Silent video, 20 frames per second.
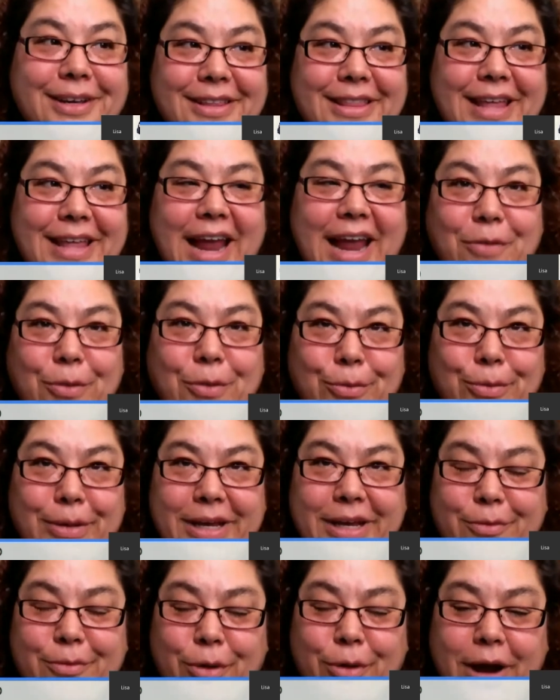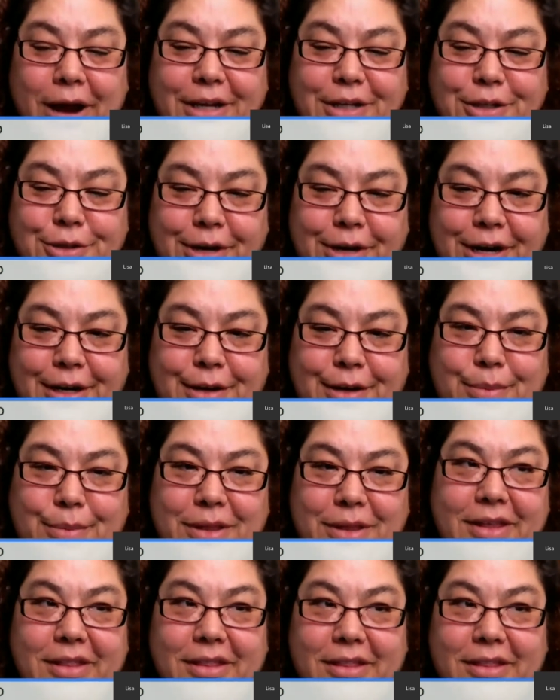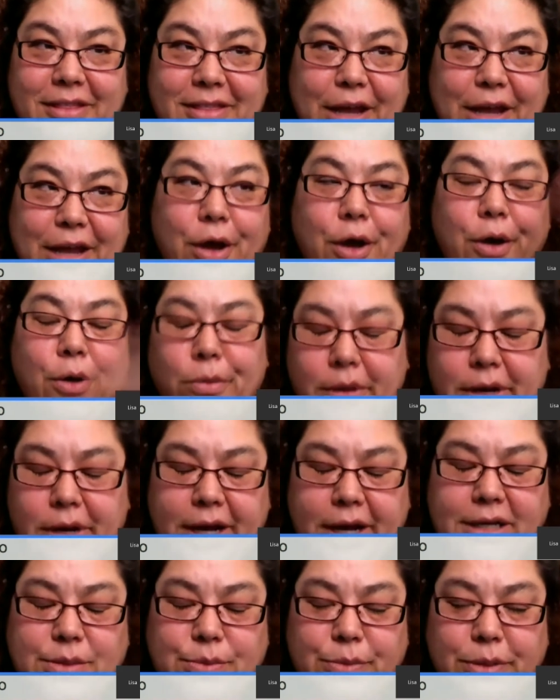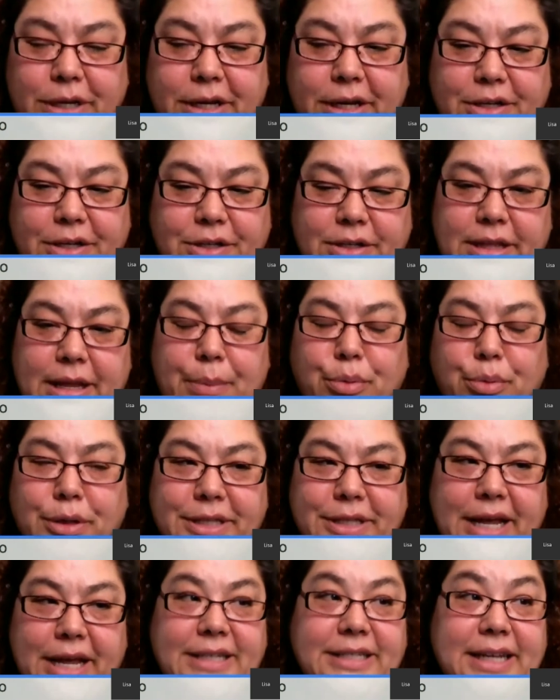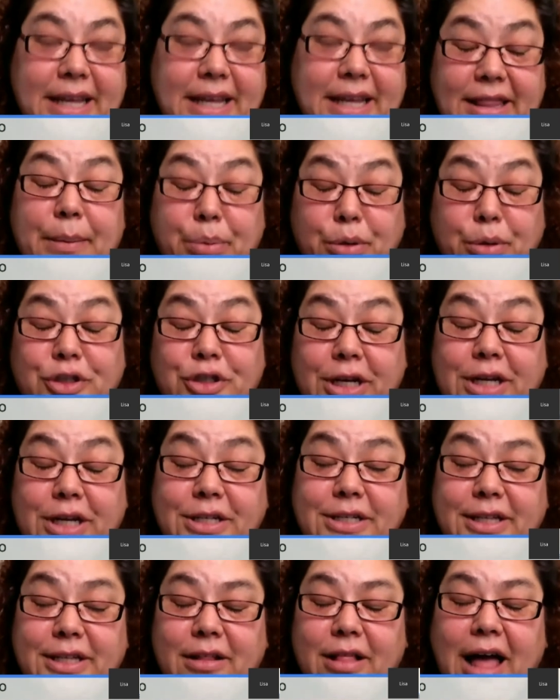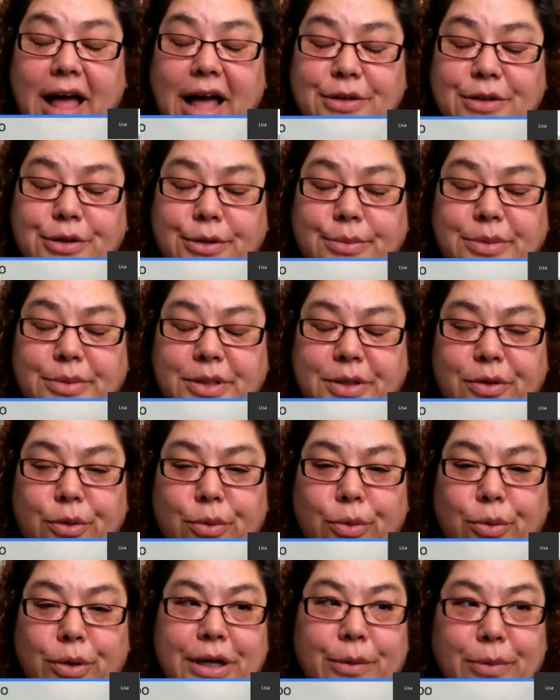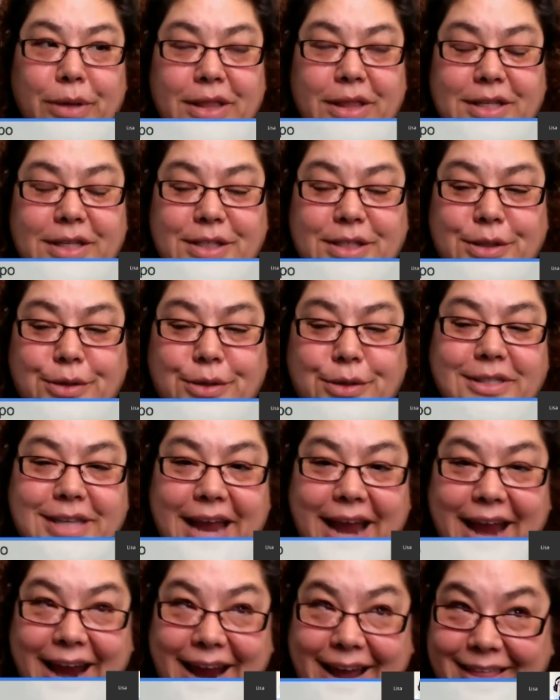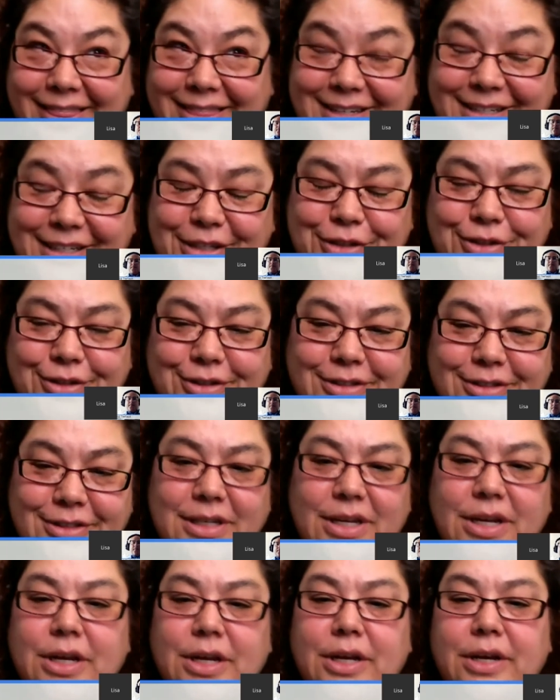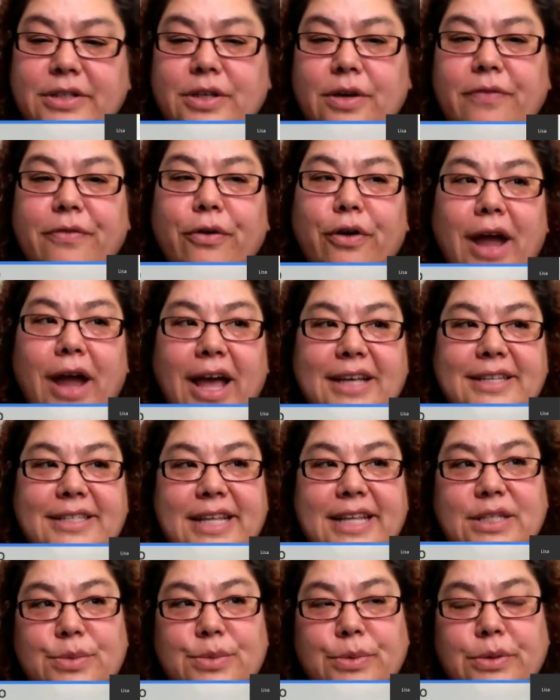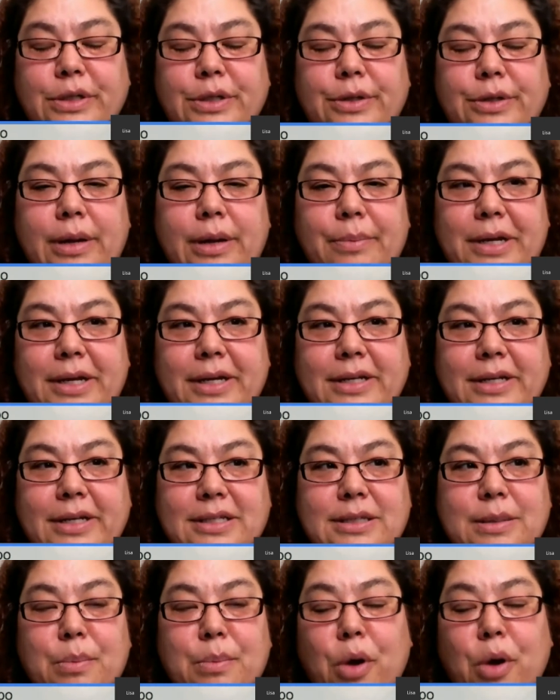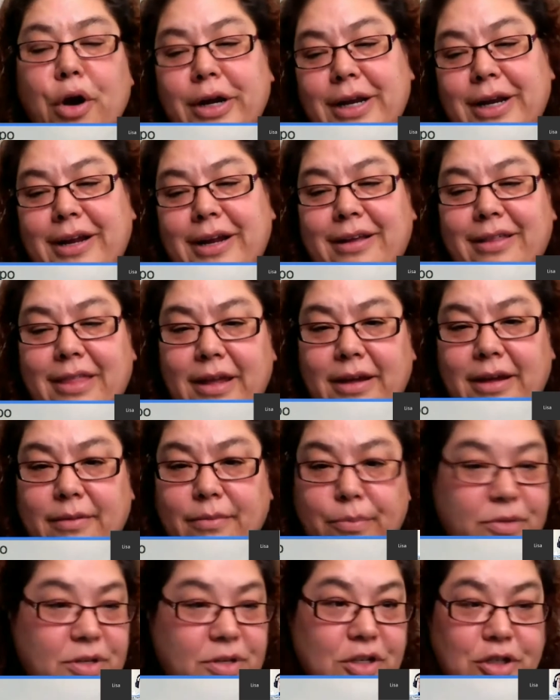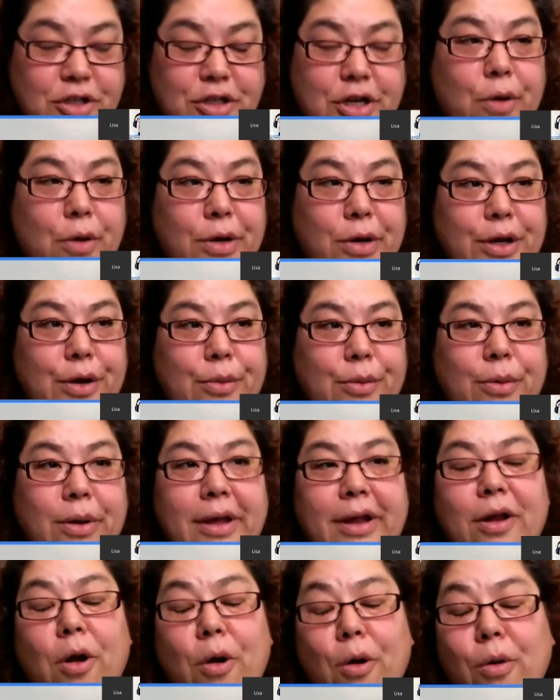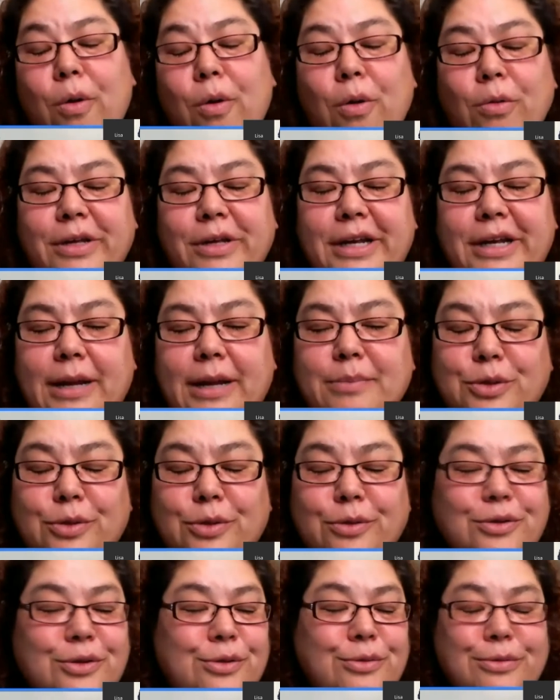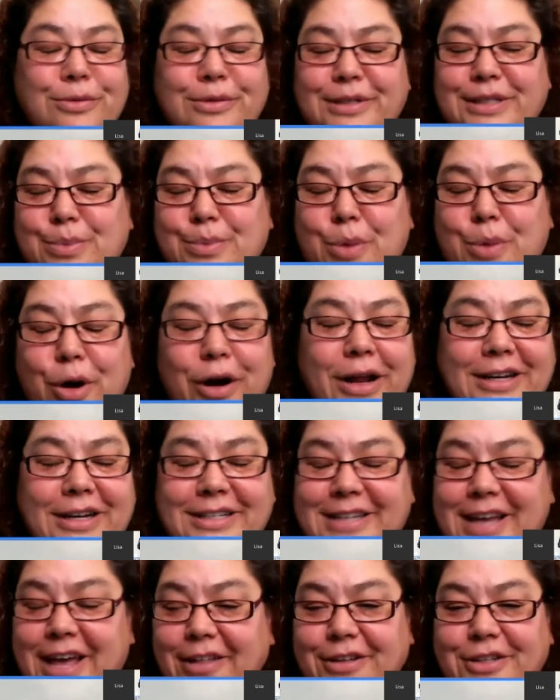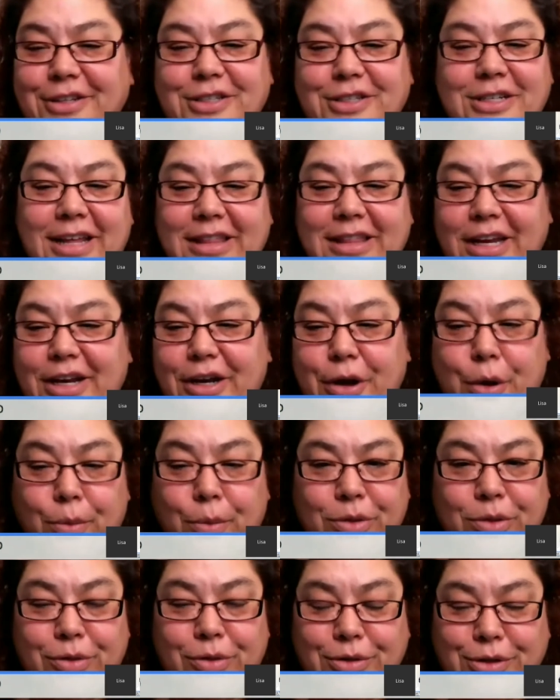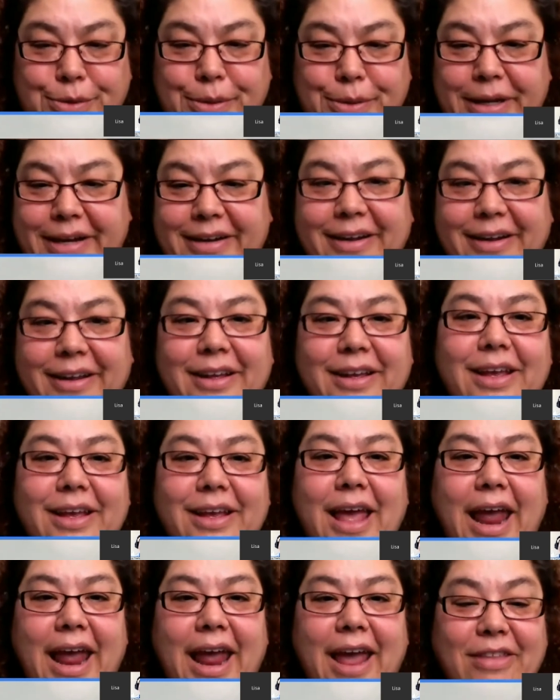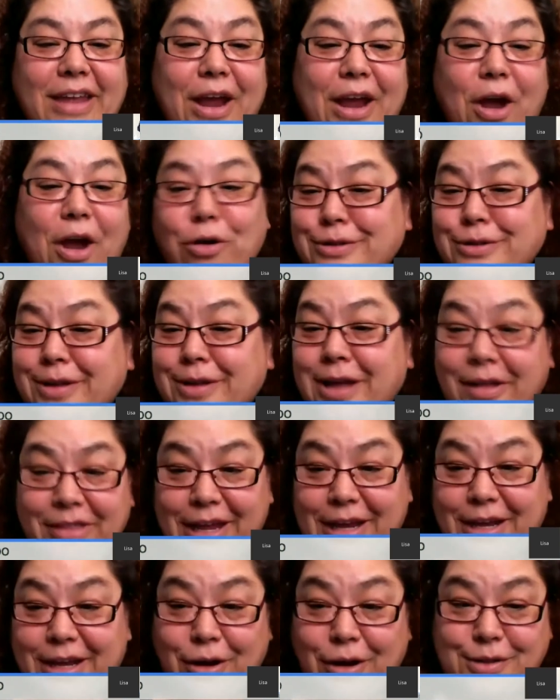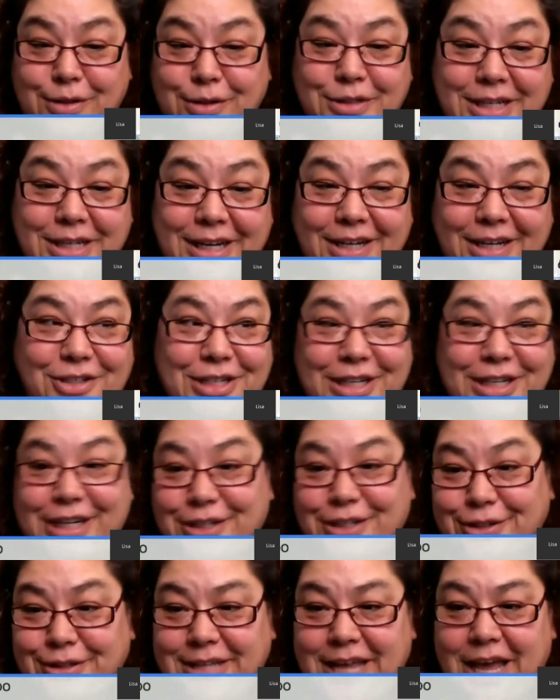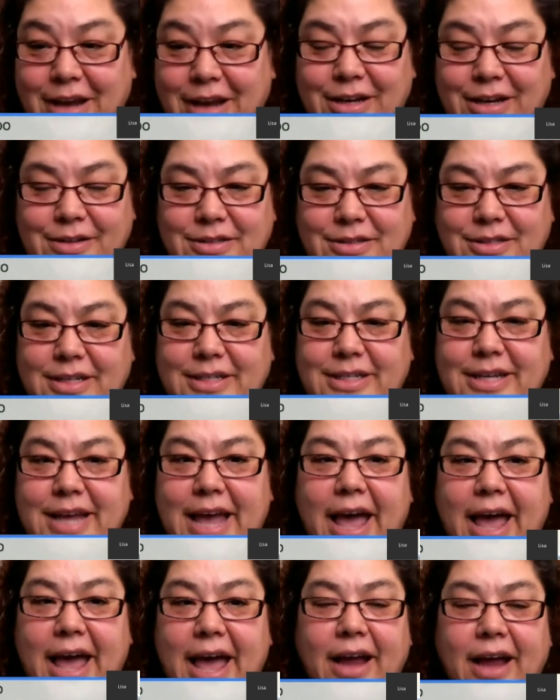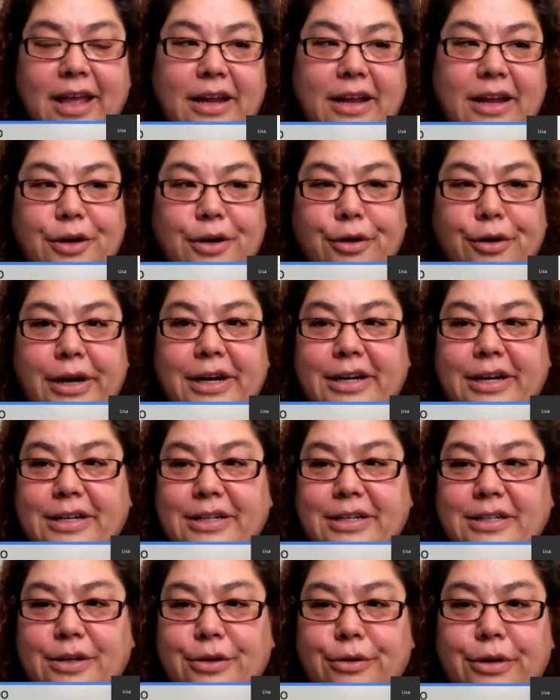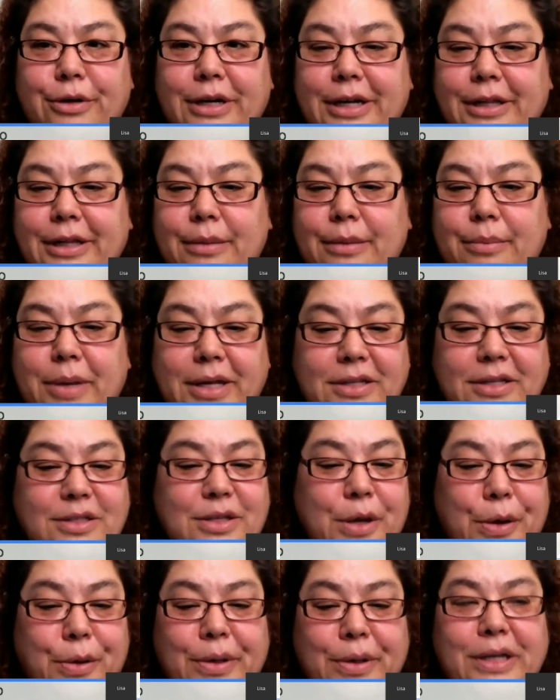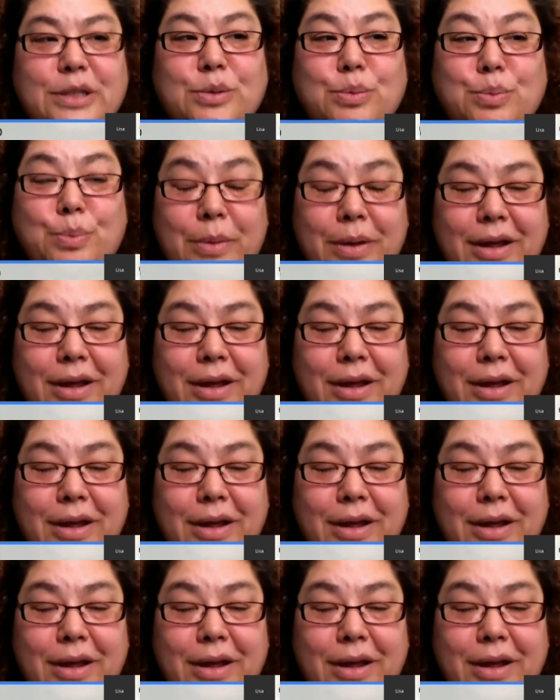they have a week where I can train them, and then they go the next week and they present, and they push into the classroom. So they're working with the students and the teachers. So for us, that's really great because it's a marketing thing to show, you know, what, oh, holy names, girls are really smart and intelligent, and they know what they're doing. And they can also teach teachers how to use the tech and integrate it into the curriculum. And so it's